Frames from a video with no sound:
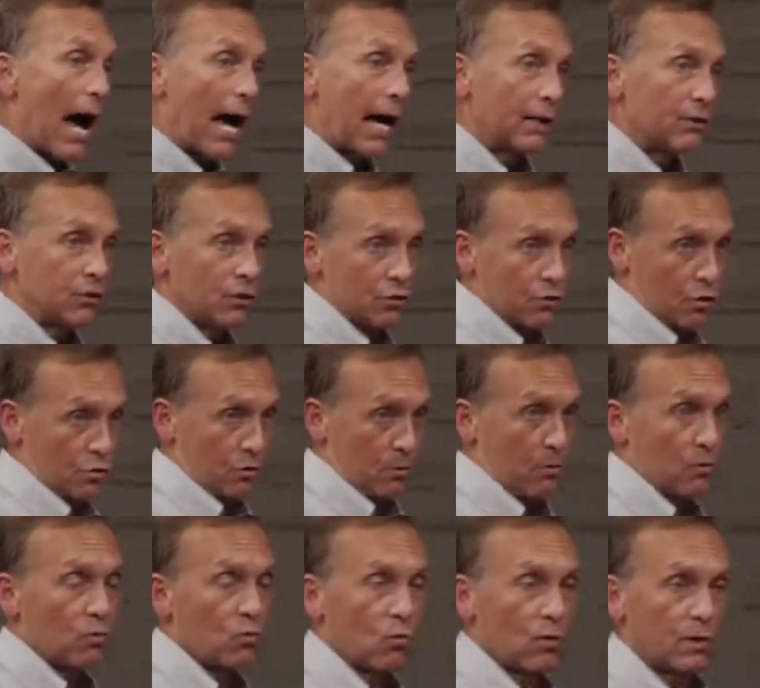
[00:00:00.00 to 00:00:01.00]
I
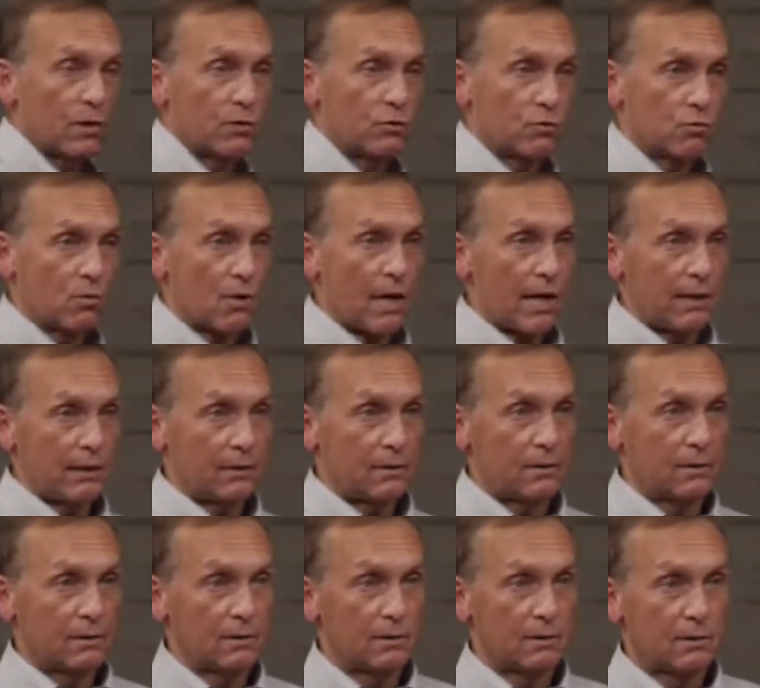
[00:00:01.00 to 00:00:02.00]
determine what is right.
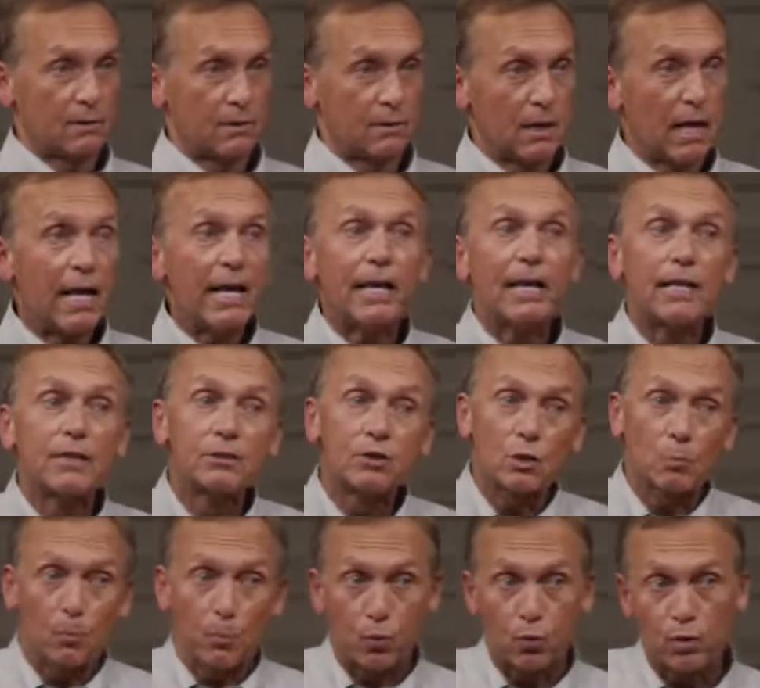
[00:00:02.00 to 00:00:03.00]

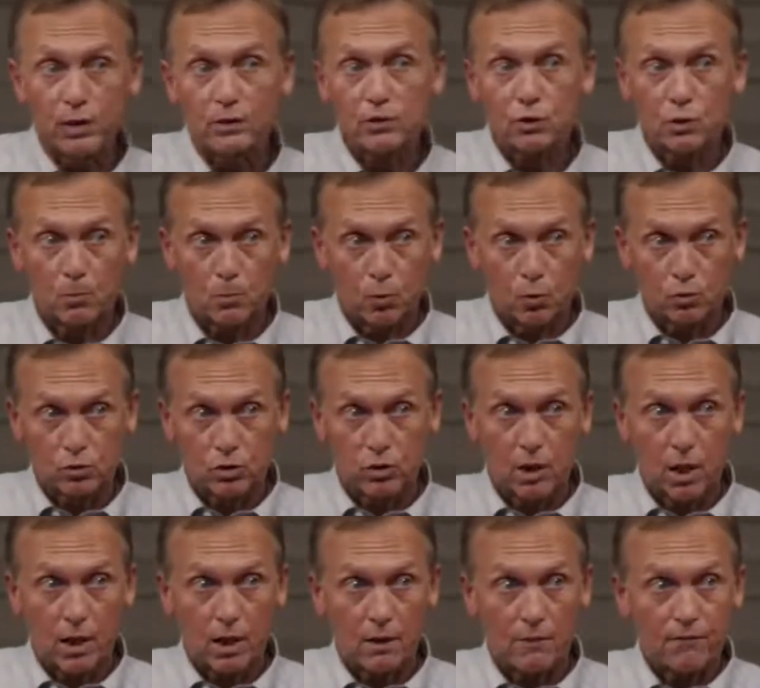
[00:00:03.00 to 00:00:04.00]
It's a
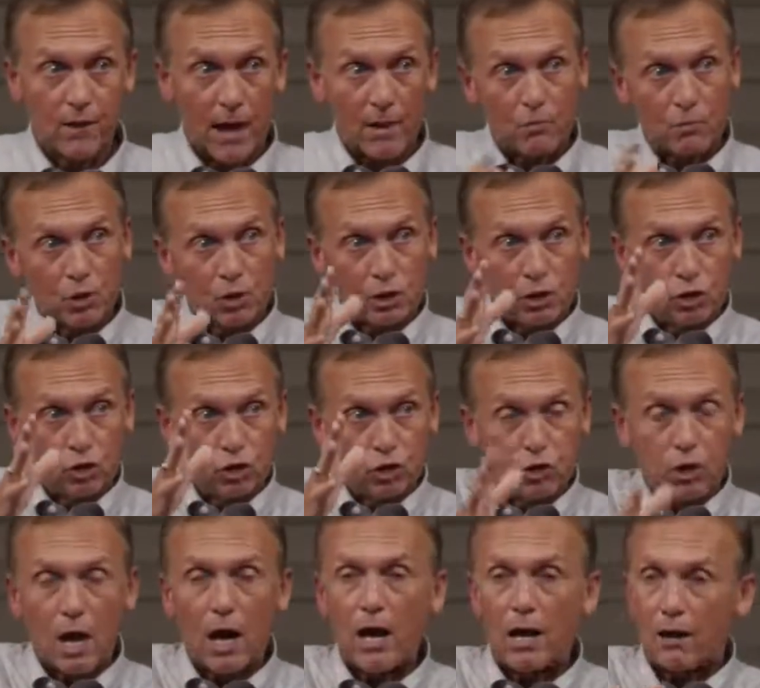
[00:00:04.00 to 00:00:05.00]
principled love. I'm going to
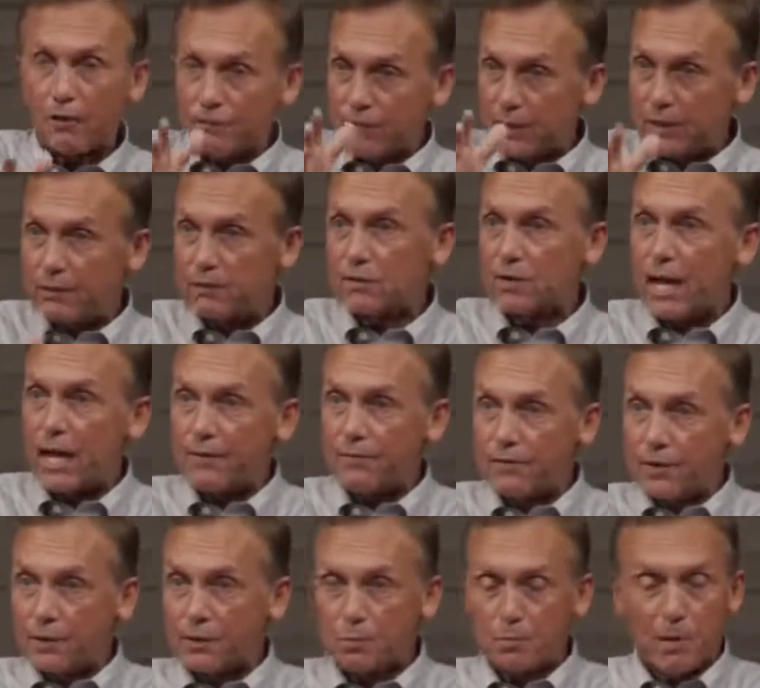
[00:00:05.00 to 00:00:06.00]
love
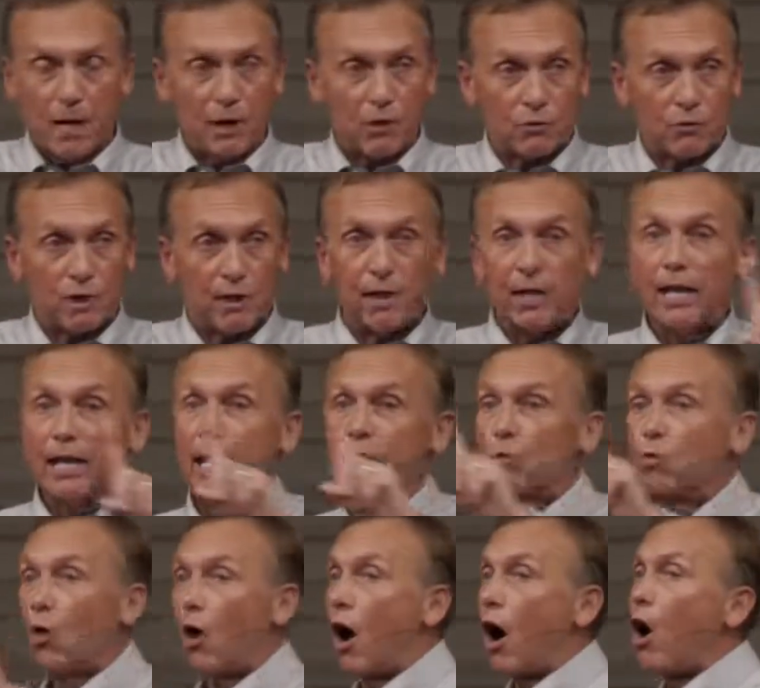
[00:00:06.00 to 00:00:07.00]
inside this boundary.
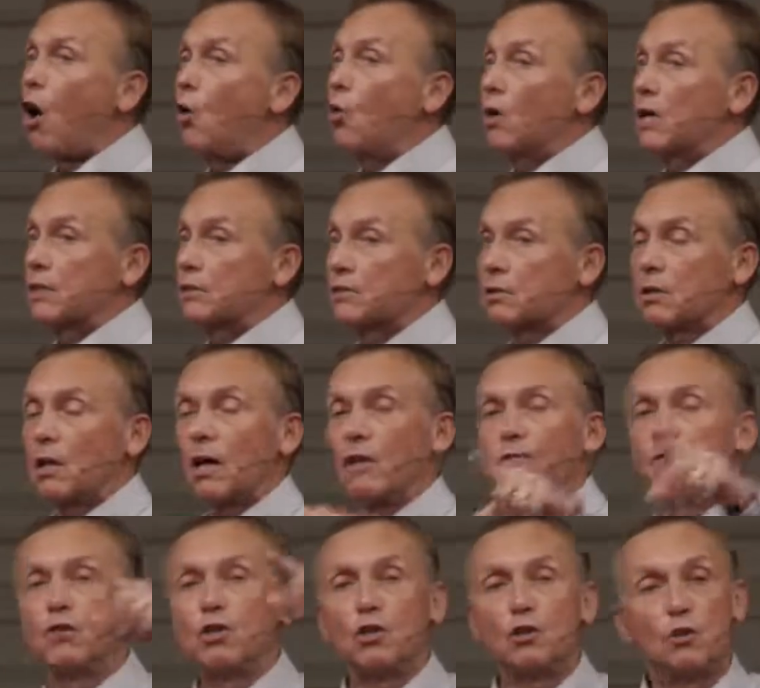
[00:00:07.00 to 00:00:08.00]
He will always
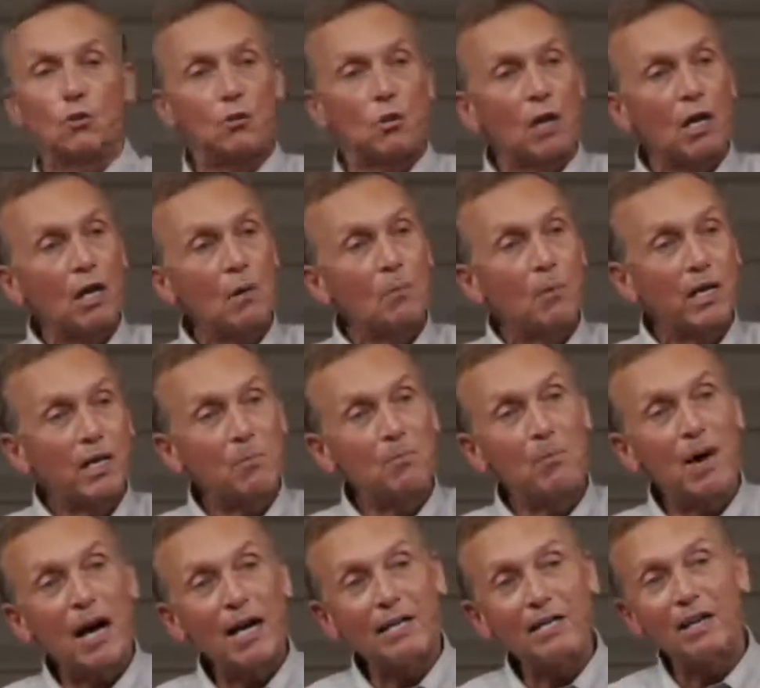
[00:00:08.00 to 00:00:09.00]
love you, but
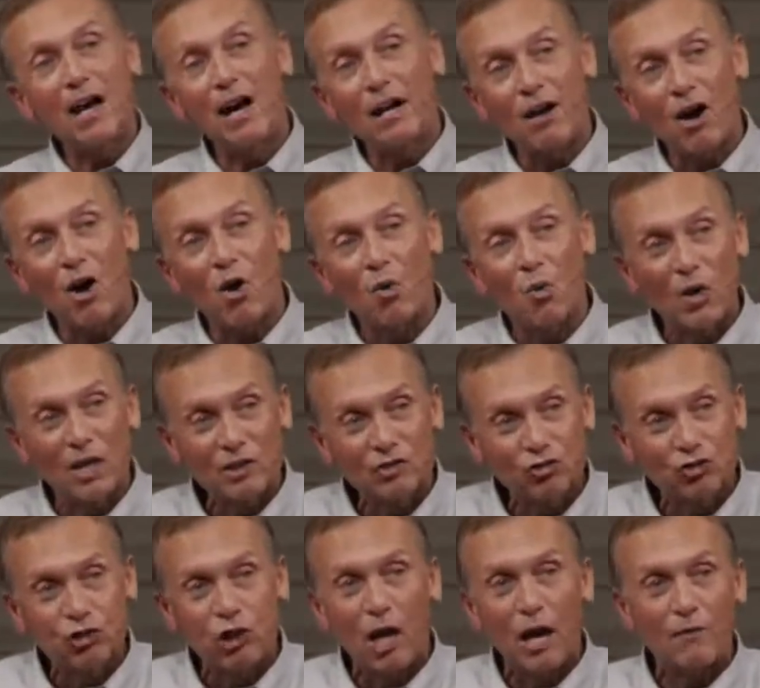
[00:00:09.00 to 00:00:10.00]
he might not
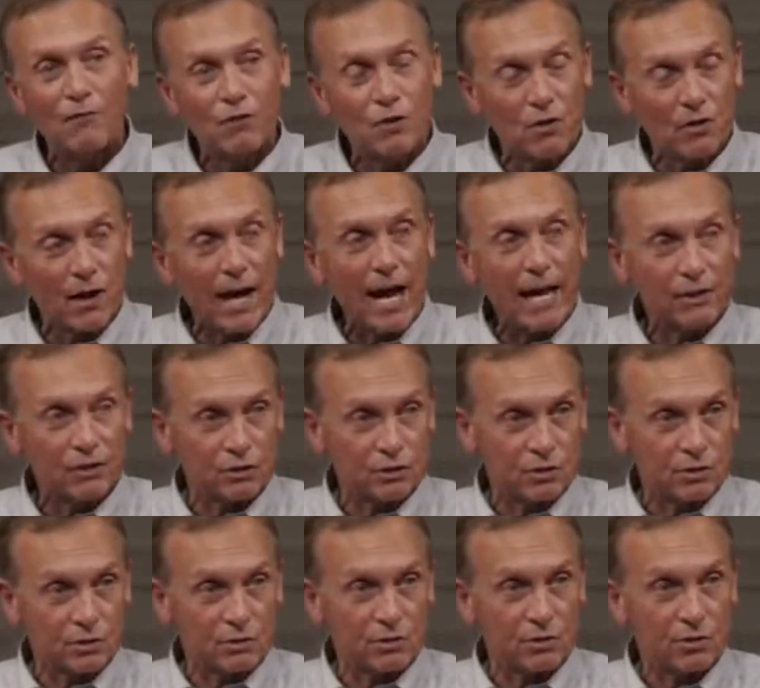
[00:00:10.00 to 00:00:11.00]
always love your
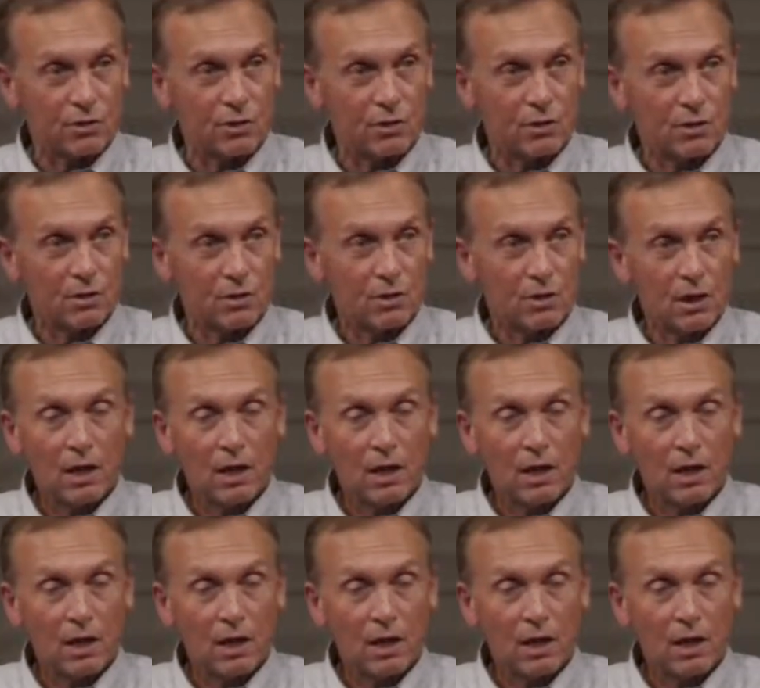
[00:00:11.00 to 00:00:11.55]
actions.